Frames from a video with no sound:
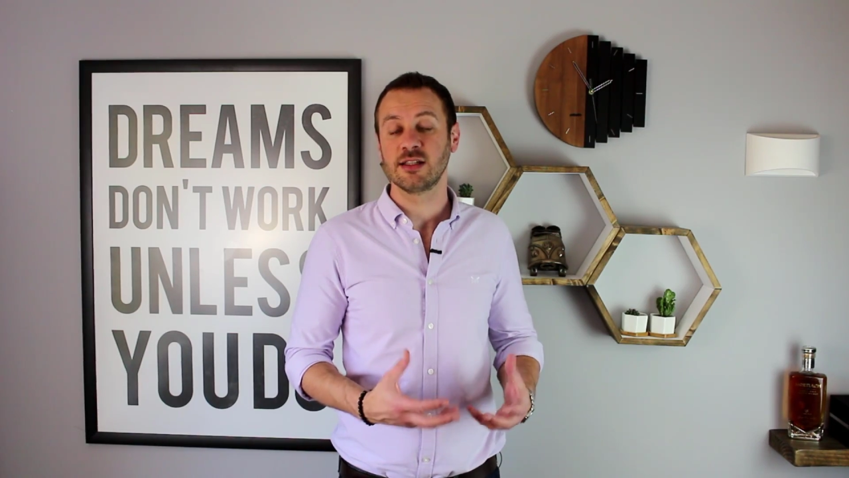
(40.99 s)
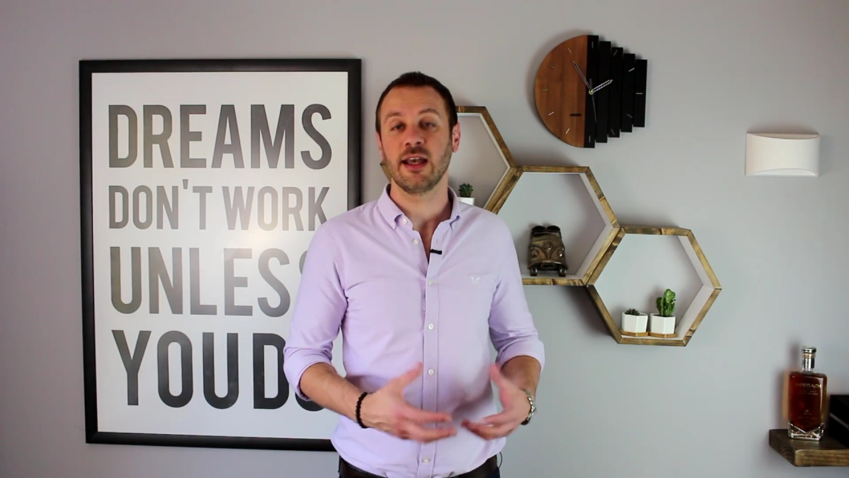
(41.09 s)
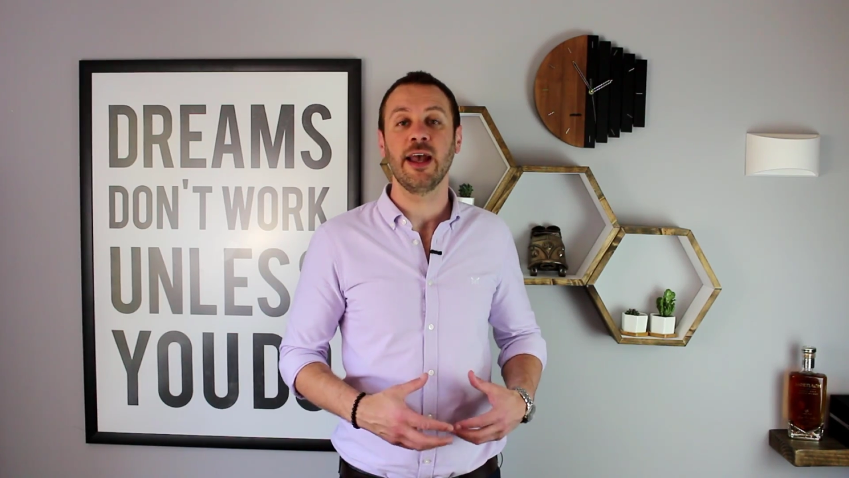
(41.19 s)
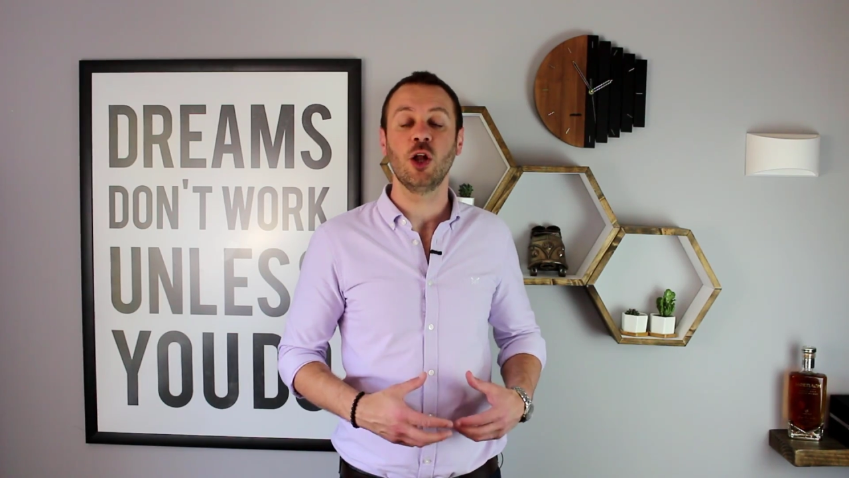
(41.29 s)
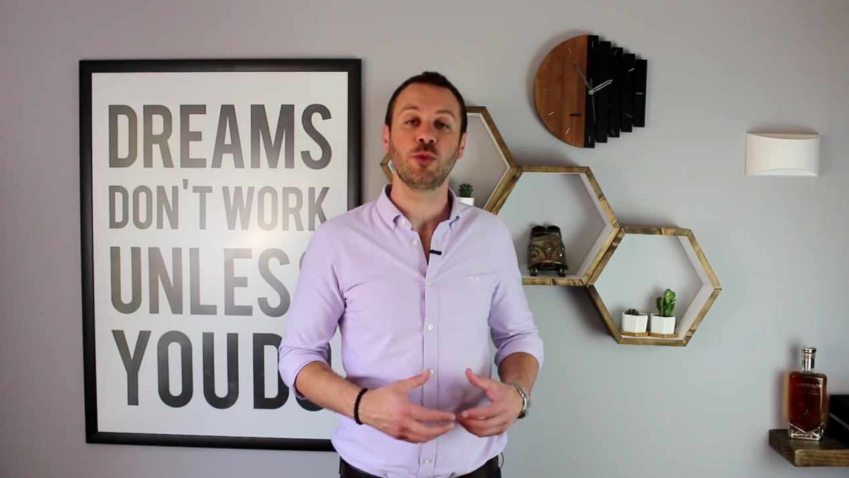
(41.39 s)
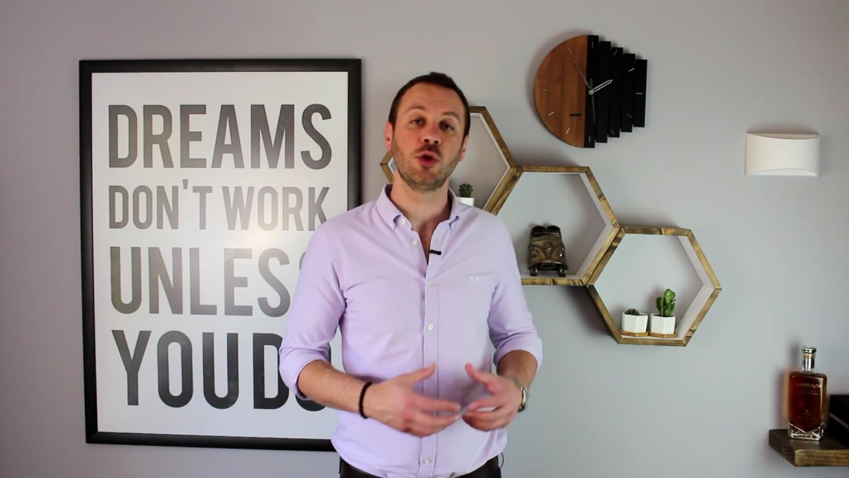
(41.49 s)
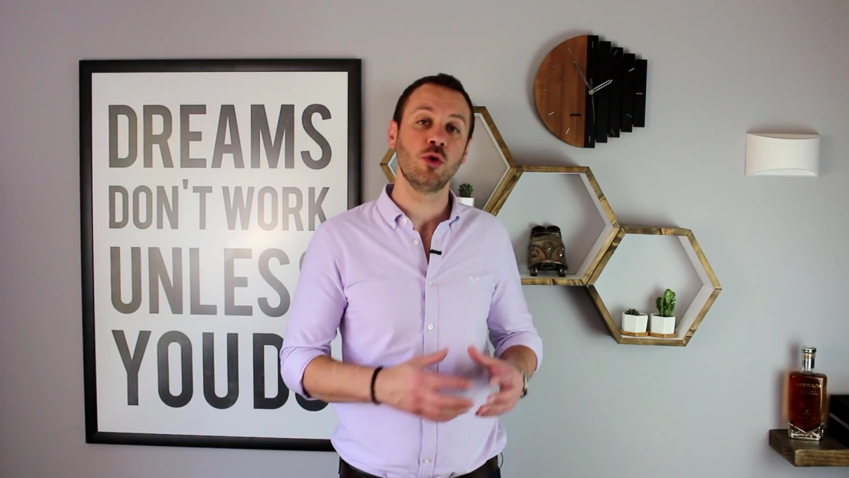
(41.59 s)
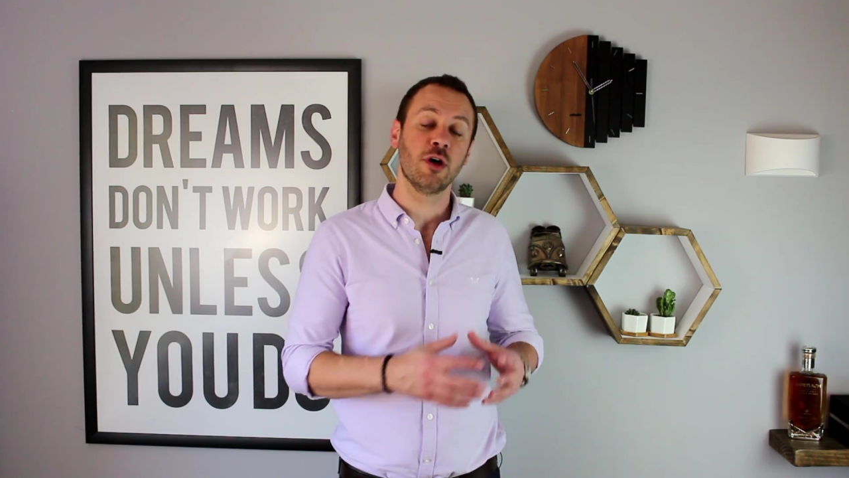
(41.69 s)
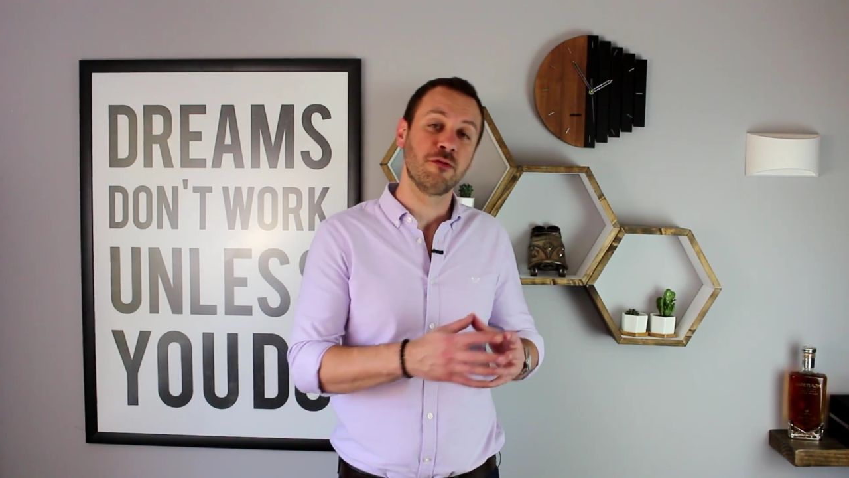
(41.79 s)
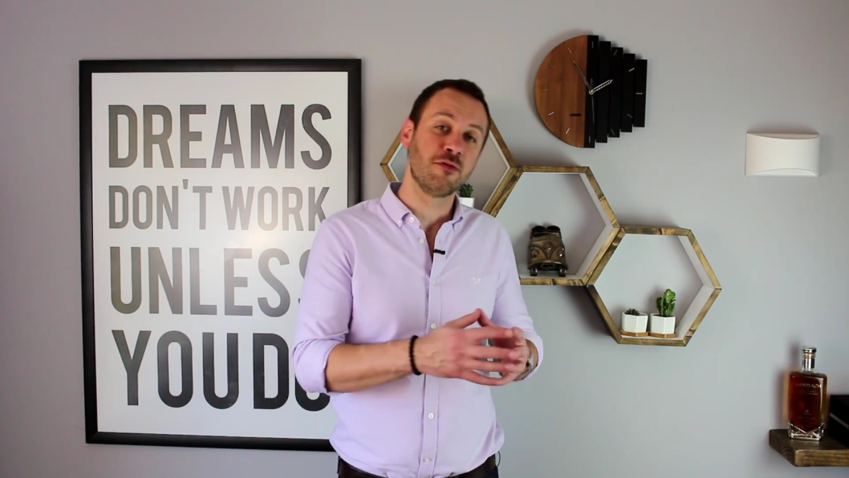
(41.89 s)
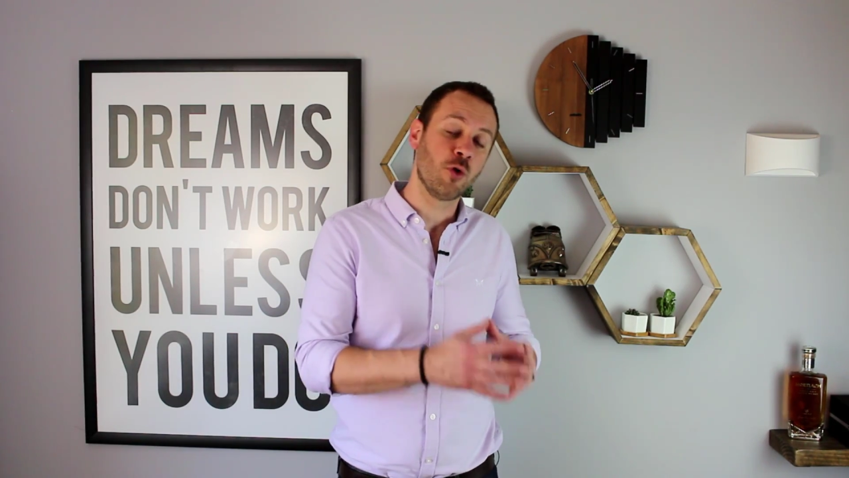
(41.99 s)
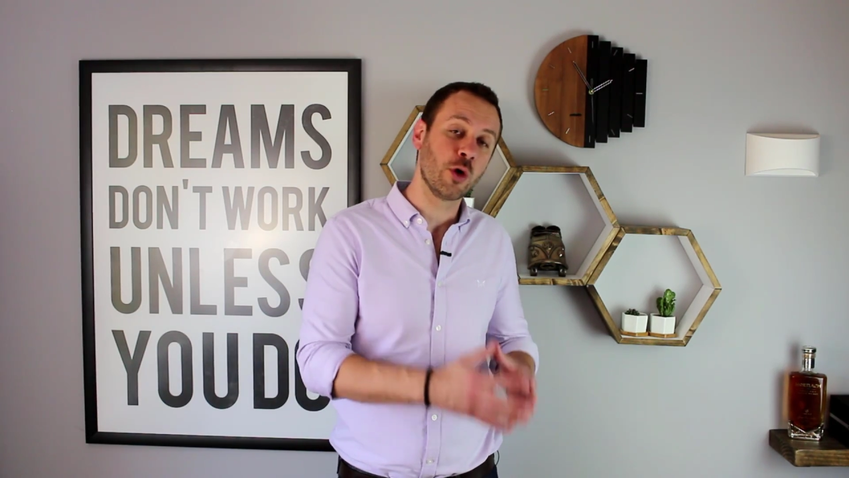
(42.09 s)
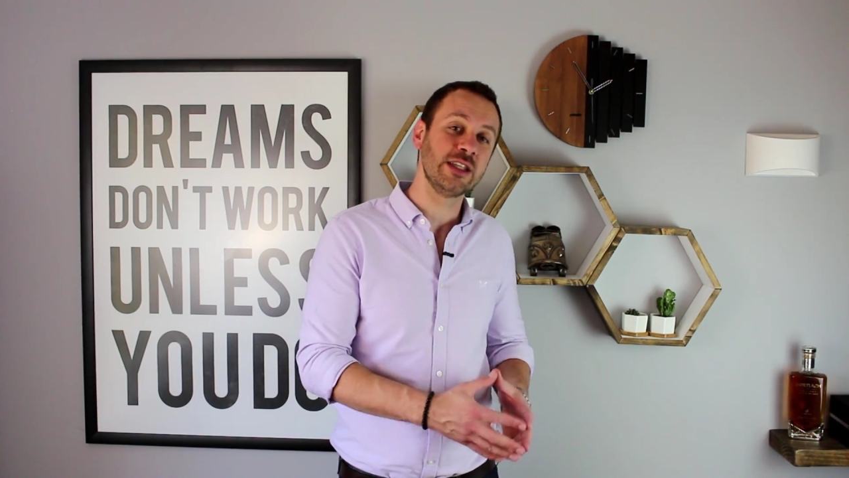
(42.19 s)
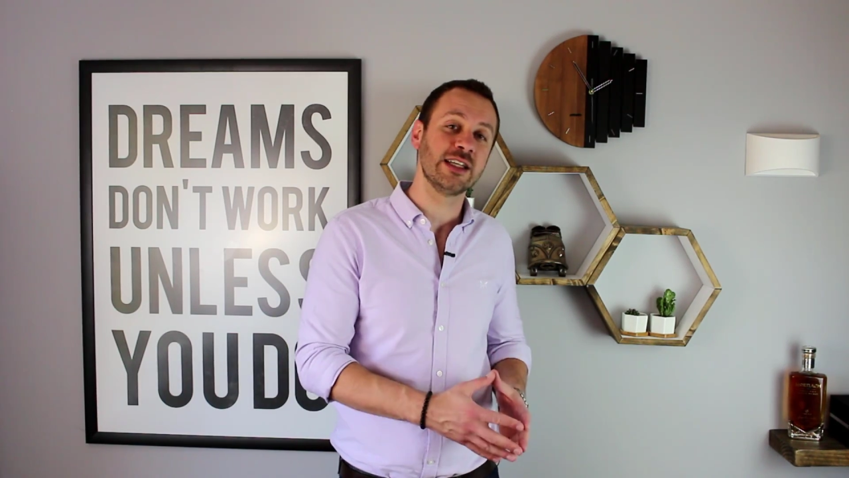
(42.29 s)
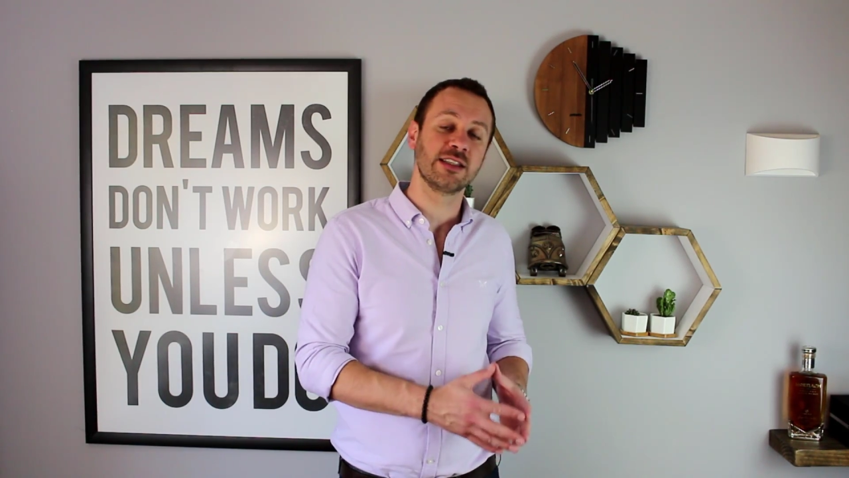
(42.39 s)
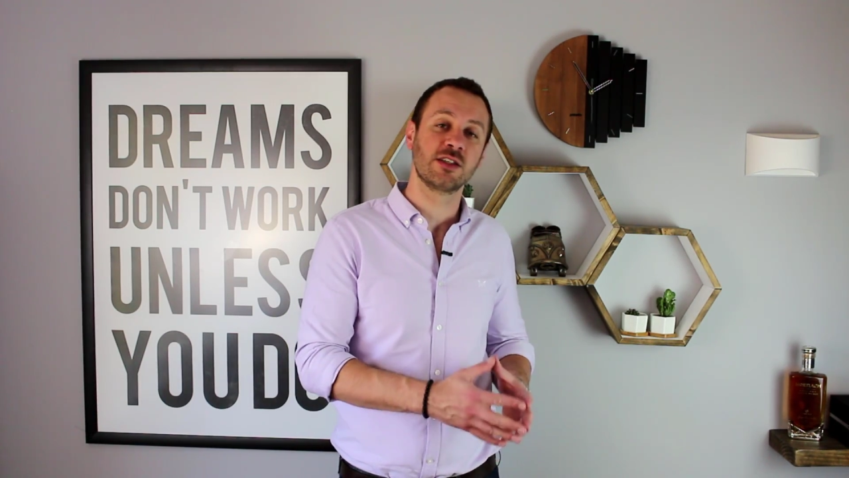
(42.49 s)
to help you avoid it